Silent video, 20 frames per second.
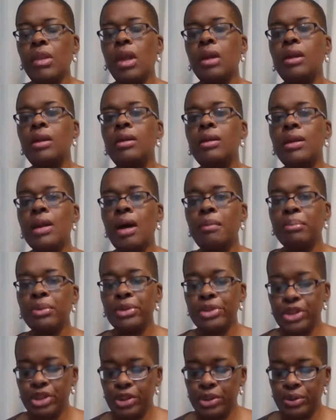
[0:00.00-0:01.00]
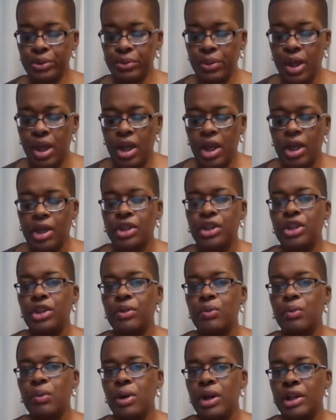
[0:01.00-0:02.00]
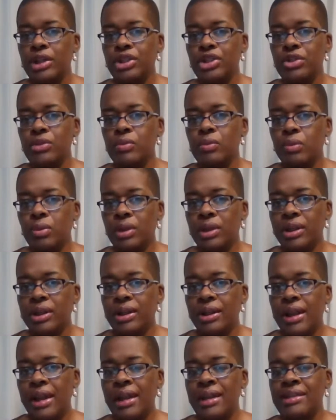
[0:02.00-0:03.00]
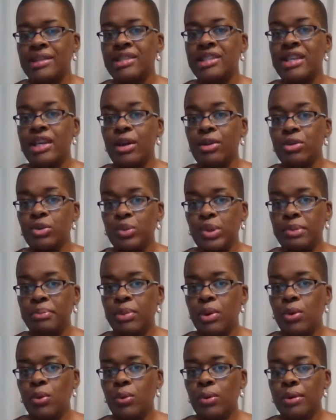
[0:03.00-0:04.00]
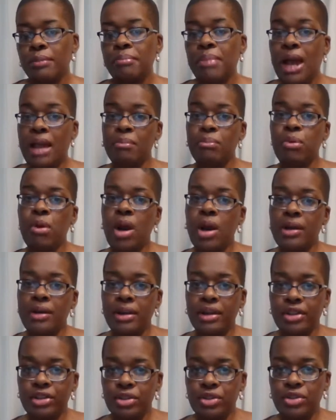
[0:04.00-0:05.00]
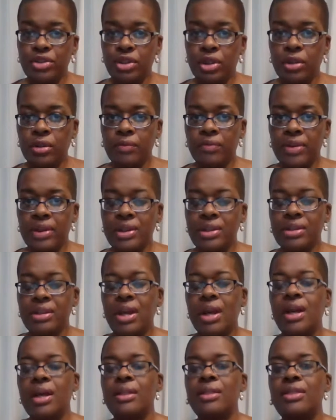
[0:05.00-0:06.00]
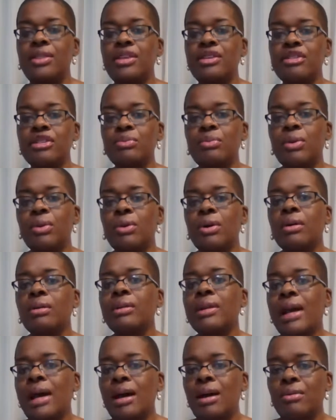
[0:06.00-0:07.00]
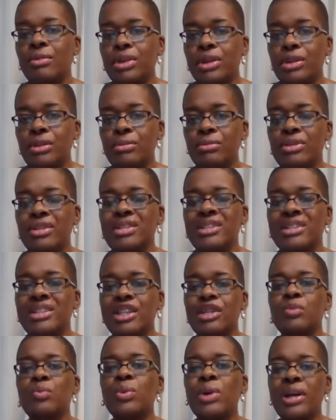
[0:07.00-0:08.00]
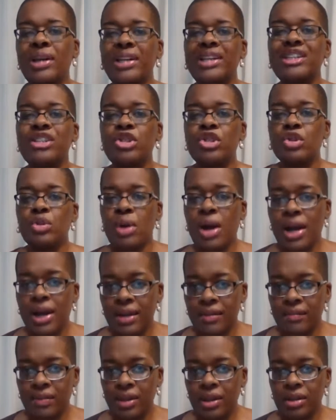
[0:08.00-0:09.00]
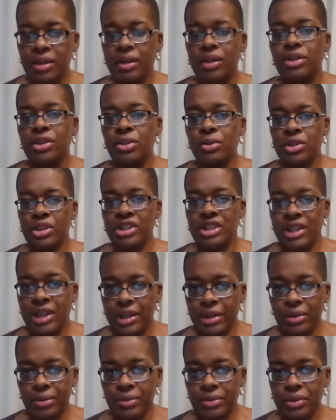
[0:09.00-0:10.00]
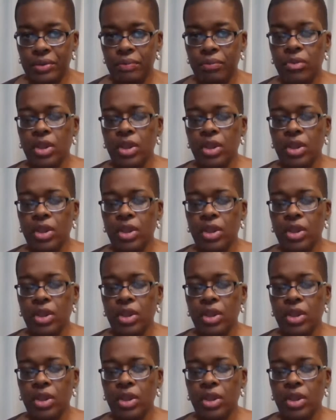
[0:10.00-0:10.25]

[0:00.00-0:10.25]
Number two, you want to run a sales report by product or service. This will allow you to see what is driving your sales.